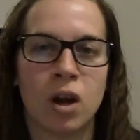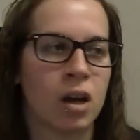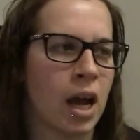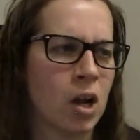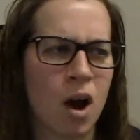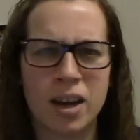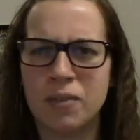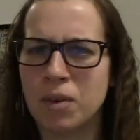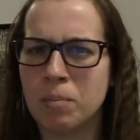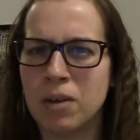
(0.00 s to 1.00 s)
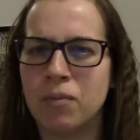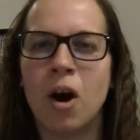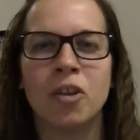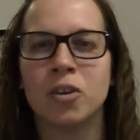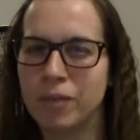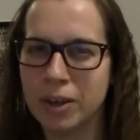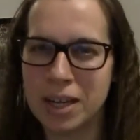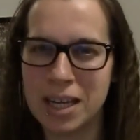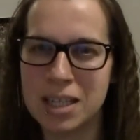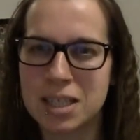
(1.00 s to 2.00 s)
I got it from my father very
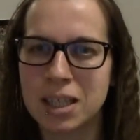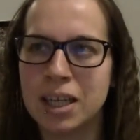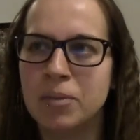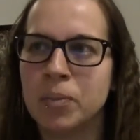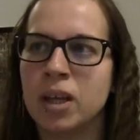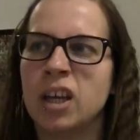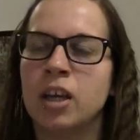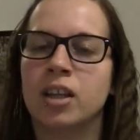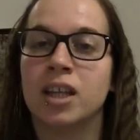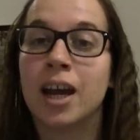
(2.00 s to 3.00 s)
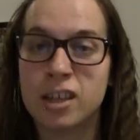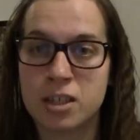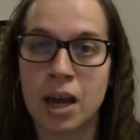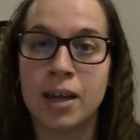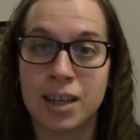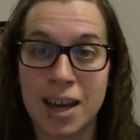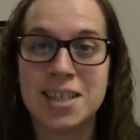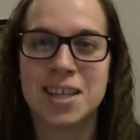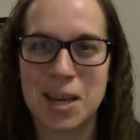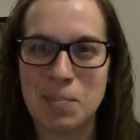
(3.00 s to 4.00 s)
easily, that I decided to
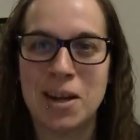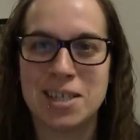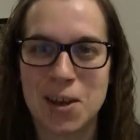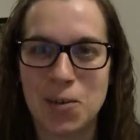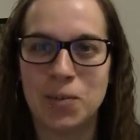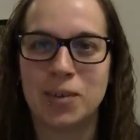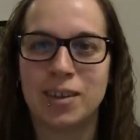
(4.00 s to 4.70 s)
isolate myself.